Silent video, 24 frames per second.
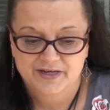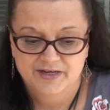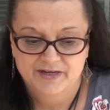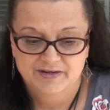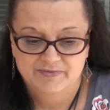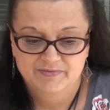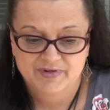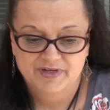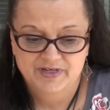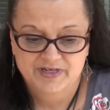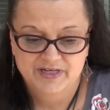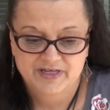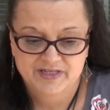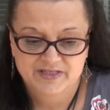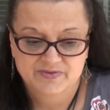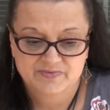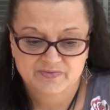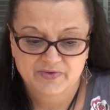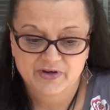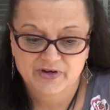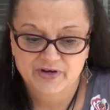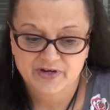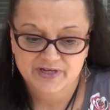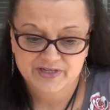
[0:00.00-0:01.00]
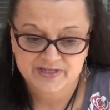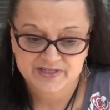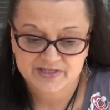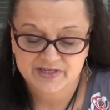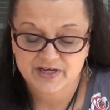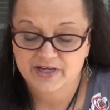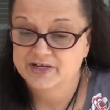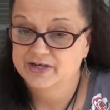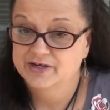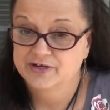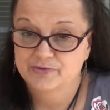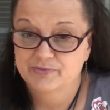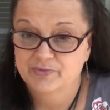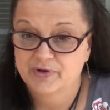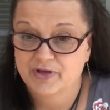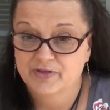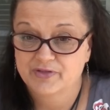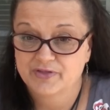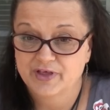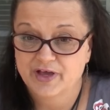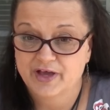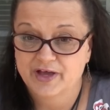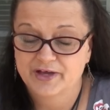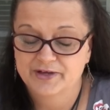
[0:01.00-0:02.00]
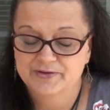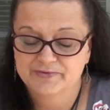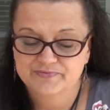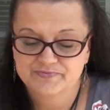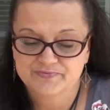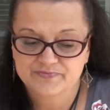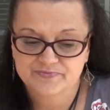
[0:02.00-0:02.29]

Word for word: And my dad's very excited about that.